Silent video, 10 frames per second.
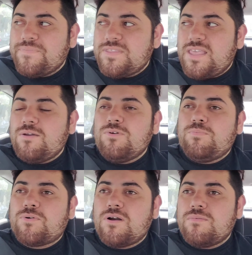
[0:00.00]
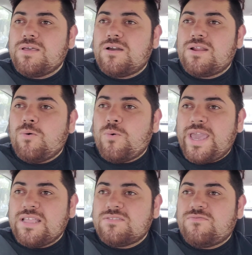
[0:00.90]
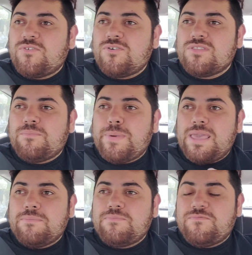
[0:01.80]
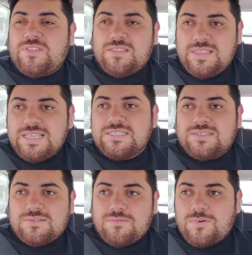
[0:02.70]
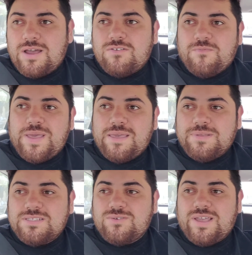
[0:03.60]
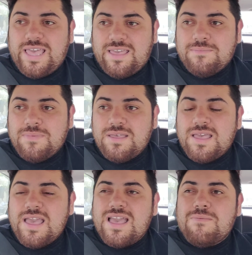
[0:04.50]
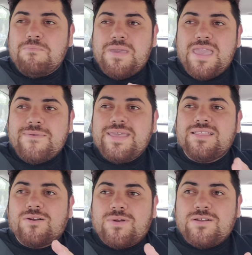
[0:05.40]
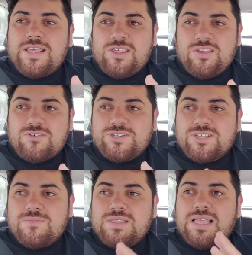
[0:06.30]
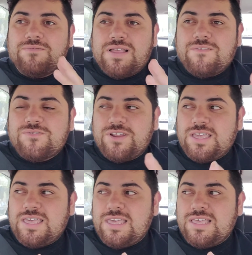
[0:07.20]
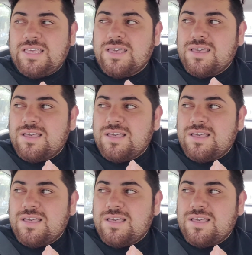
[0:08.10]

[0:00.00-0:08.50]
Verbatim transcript: they will probably gonna wait for the this round of babies to come. And maybe in around a year or something, after he